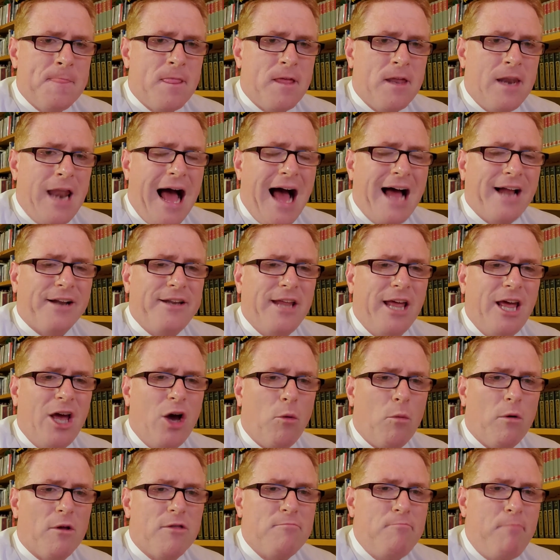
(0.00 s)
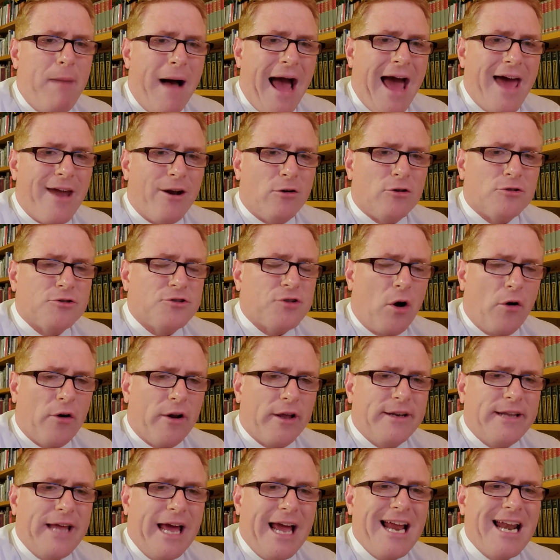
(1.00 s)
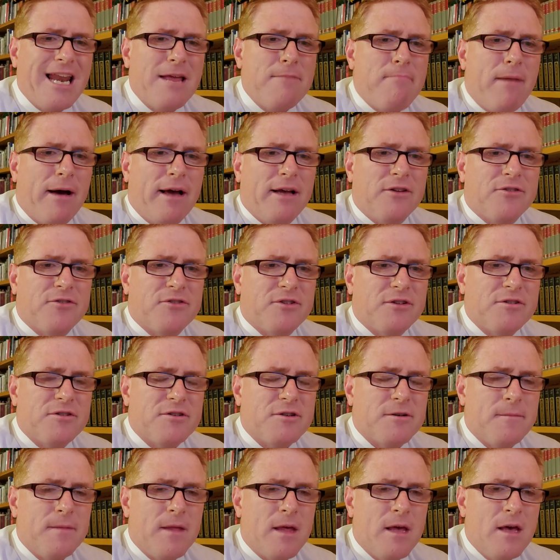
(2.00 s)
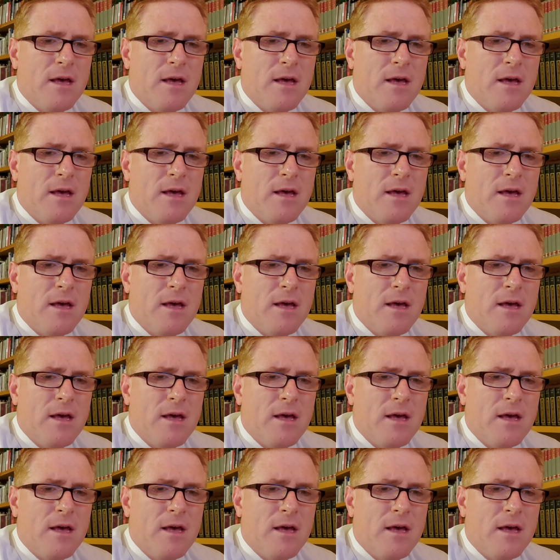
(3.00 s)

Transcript: And I deal with battles on a daily basis.